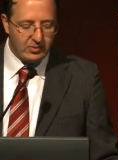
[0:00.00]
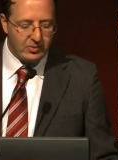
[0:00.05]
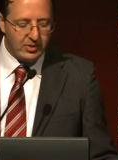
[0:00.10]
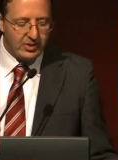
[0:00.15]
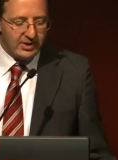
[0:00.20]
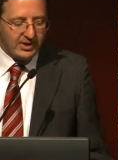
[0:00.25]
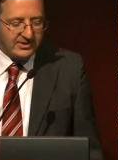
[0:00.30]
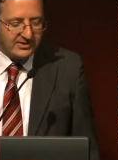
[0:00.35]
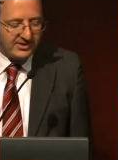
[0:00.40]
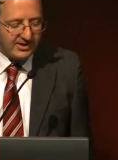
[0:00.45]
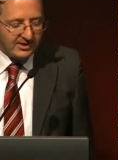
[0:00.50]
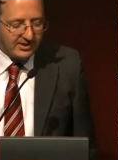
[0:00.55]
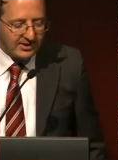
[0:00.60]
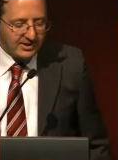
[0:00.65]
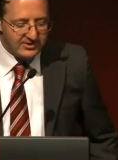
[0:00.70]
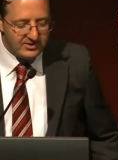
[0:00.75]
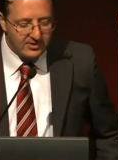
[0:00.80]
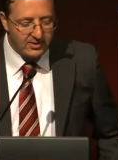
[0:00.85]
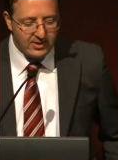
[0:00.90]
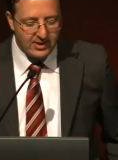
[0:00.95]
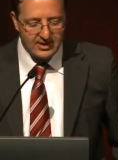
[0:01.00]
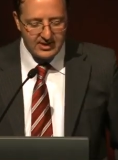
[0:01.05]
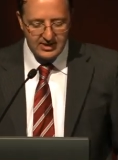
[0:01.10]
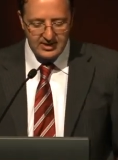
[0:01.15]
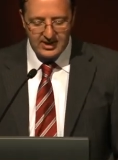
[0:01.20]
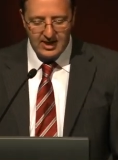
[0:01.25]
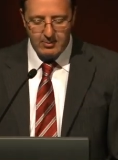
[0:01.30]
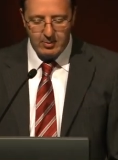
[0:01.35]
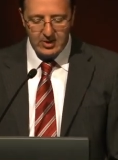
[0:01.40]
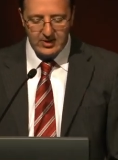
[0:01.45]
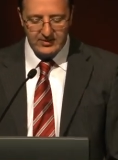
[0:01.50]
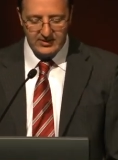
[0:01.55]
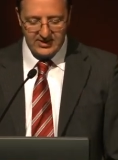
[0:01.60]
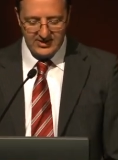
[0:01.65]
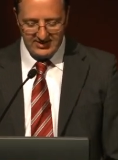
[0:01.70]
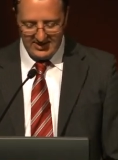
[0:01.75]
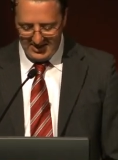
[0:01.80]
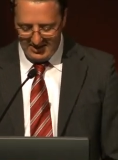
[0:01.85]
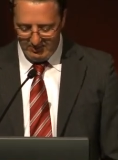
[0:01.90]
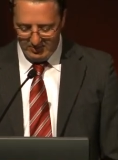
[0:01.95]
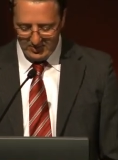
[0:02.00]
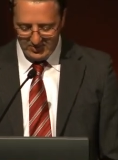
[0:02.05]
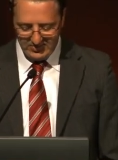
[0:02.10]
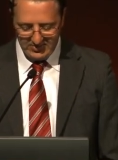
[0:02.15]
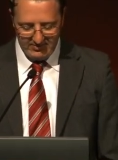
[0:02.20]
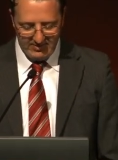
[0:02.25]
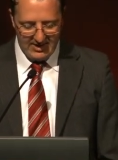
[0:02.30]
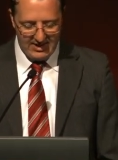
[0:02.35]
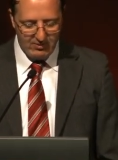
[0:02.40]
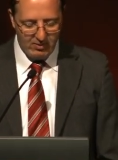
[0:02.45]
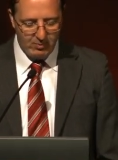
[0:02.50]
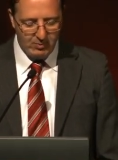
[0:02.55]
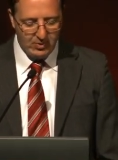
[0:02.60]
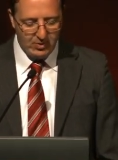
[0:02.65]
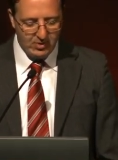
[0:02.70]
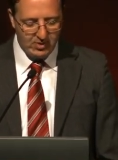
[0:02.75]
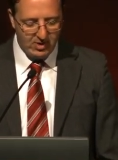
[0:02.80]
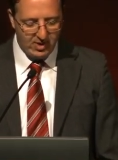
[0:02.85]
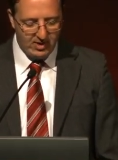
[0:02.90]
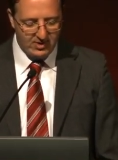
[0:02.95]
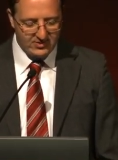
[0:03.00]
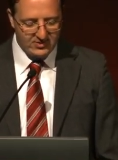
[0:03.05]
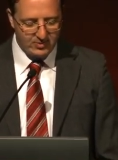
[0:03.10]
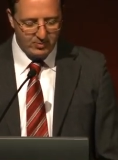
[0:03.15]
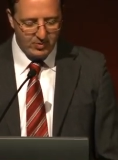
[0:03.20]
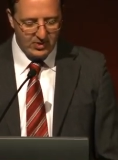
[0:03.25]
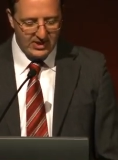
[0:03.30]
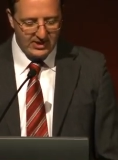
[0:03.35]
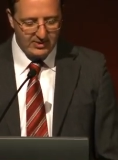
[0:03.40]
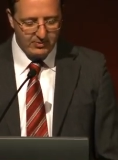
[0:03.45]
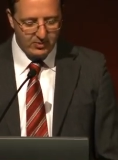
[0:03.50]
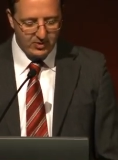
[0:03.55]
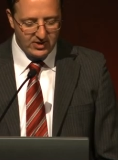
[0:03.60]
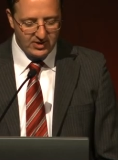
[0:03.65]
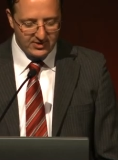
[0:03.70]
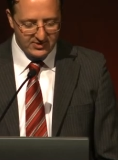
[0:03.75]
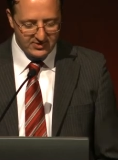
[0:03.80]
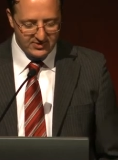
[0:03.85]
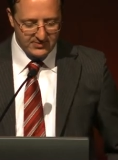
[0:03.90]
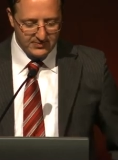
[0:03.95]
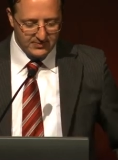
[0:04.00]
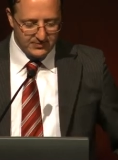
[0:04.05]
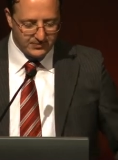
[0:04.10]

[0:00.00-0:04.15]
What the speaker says: let's look at a couple of examples of how a bull call spread works.